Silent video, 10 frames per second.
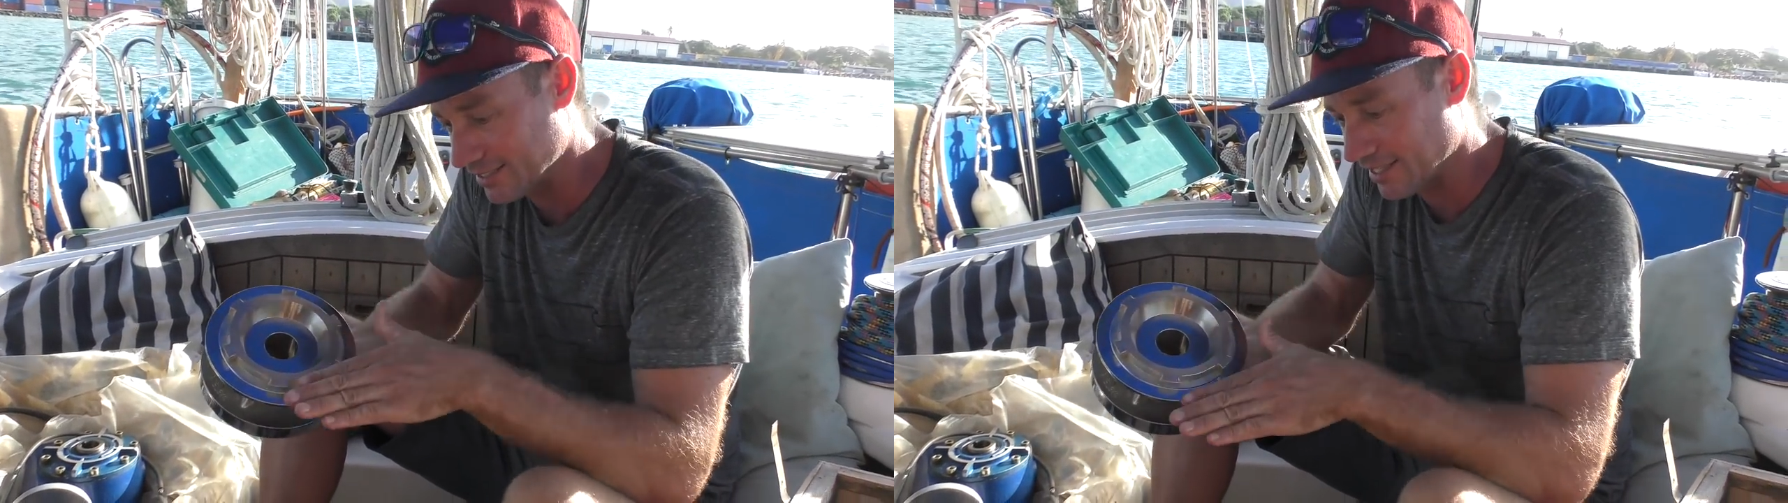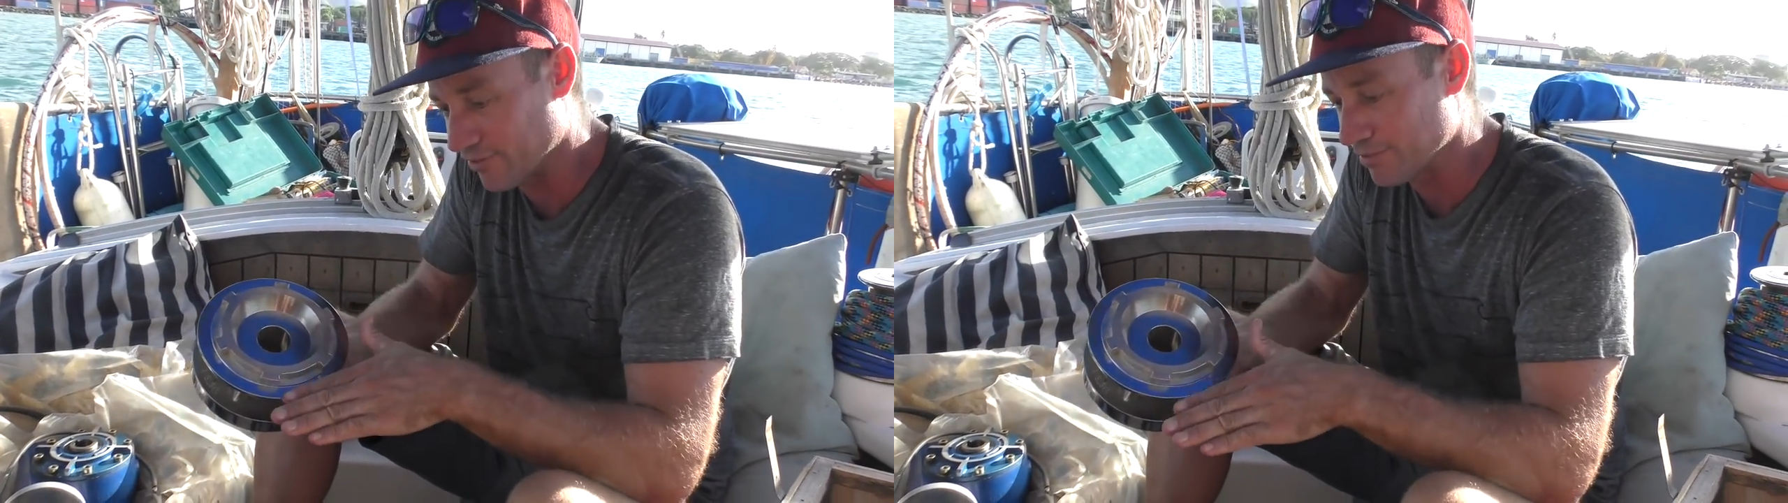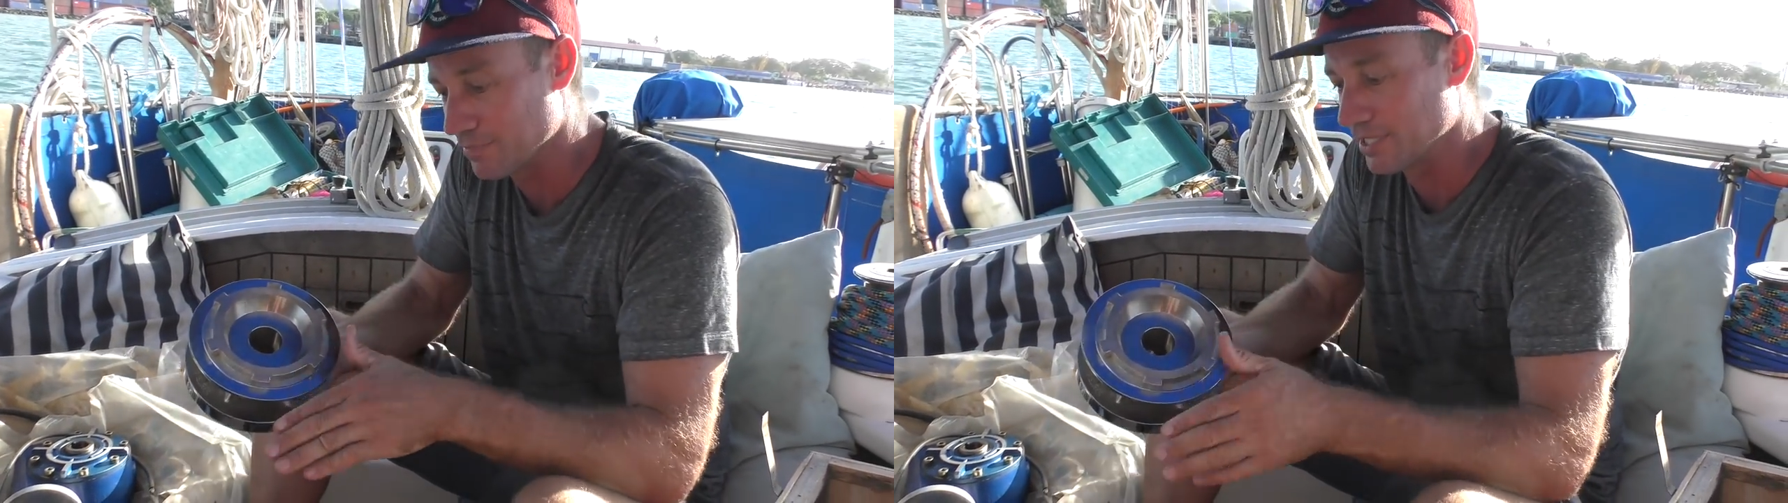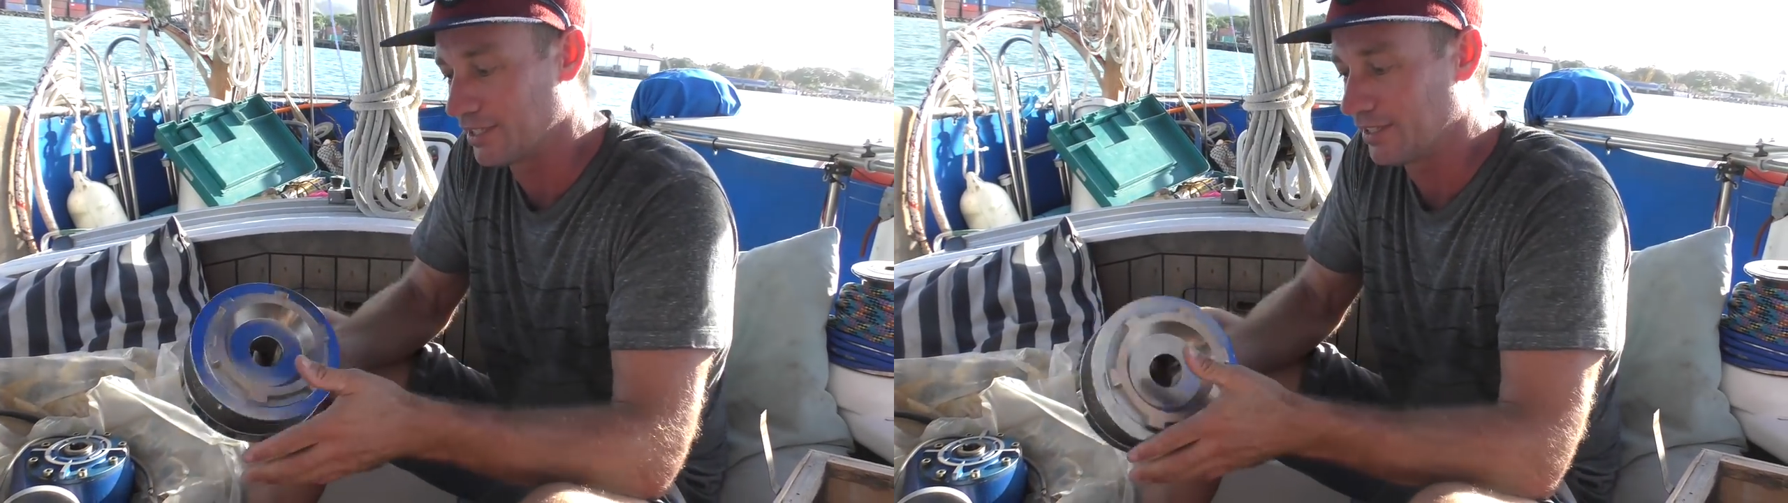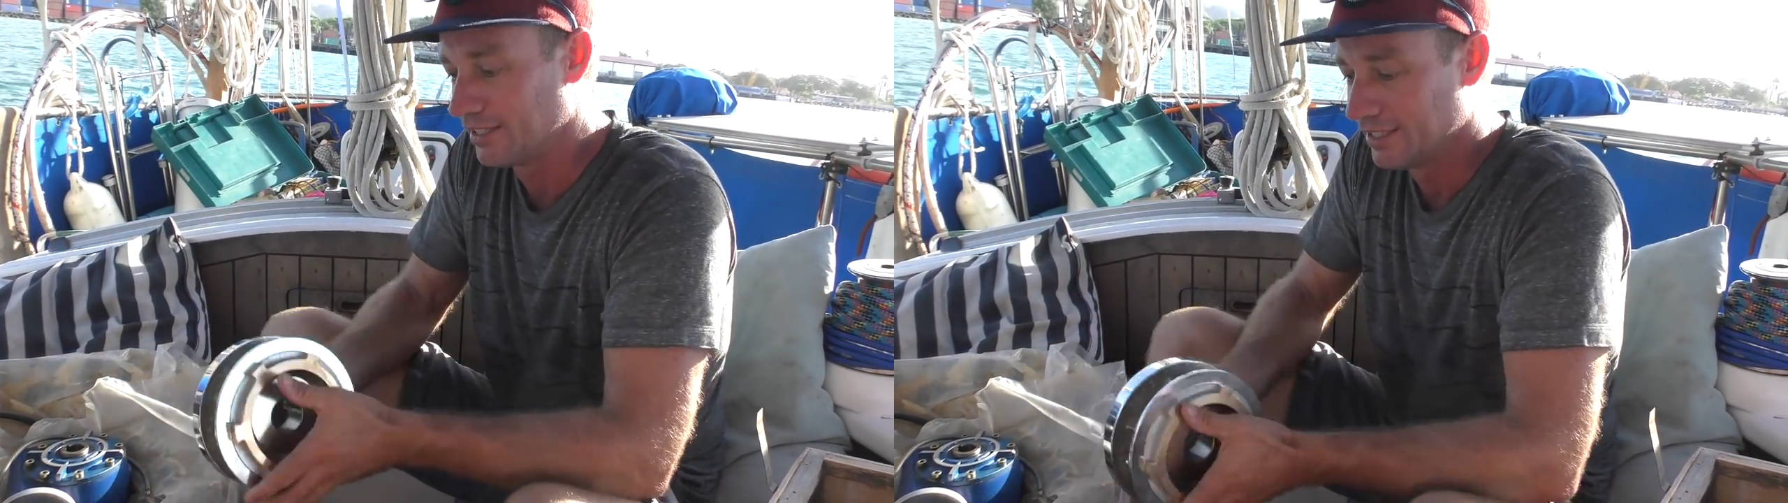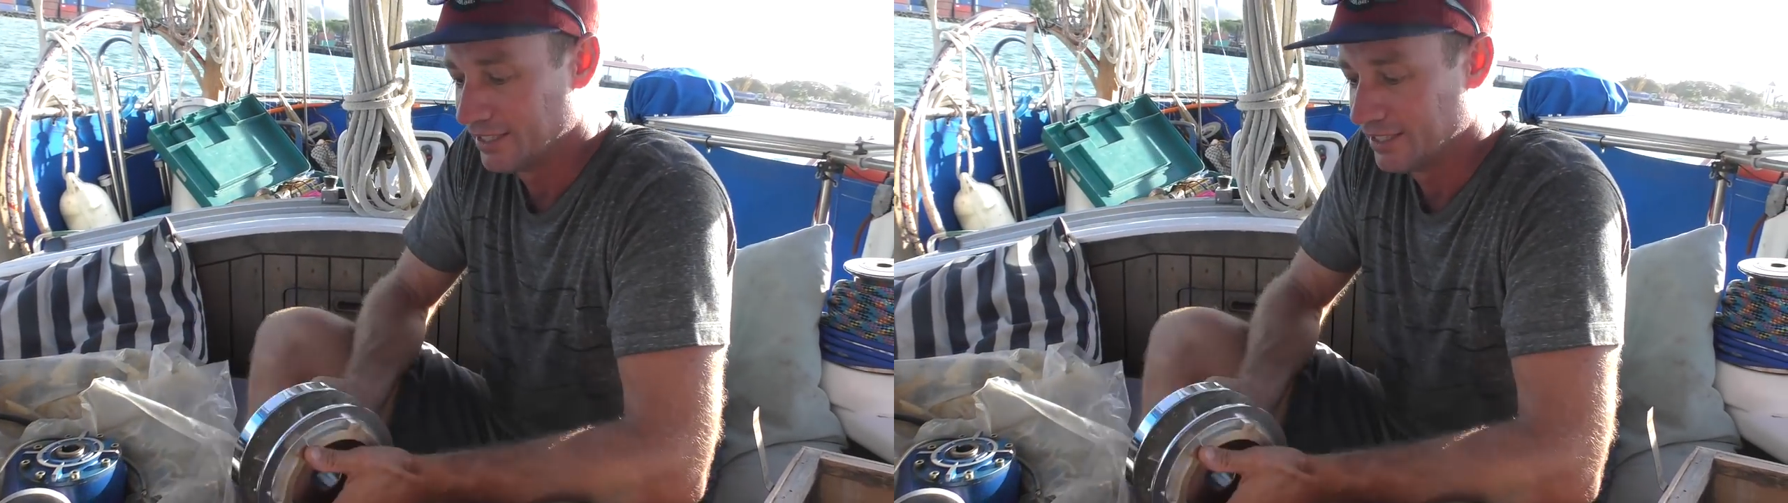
seven mil.